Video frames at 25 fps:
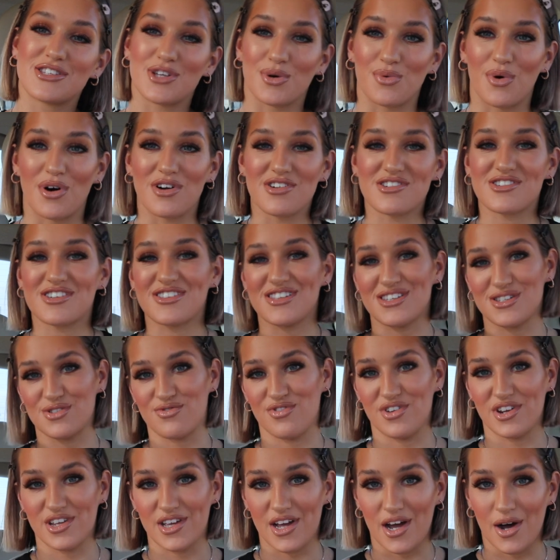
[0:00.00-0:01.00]
to watch this
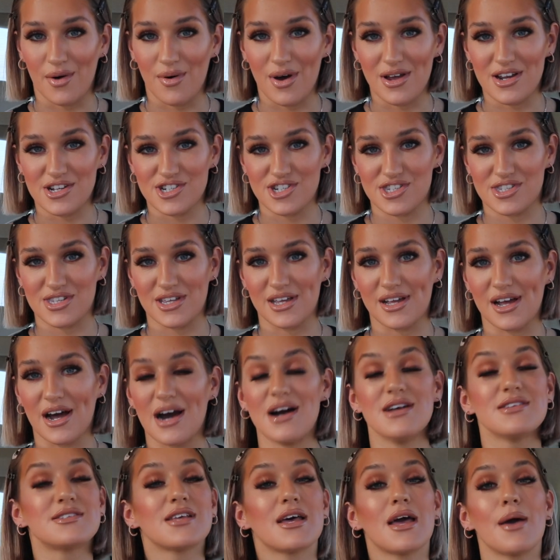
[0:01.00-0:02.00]
video, and I shall see you
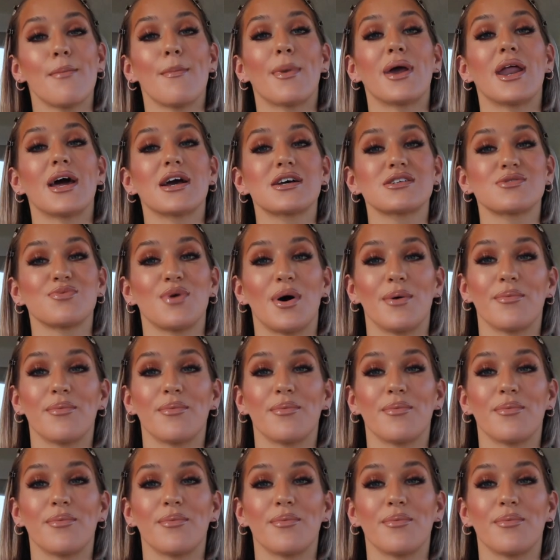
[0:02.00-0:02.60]
guys in my next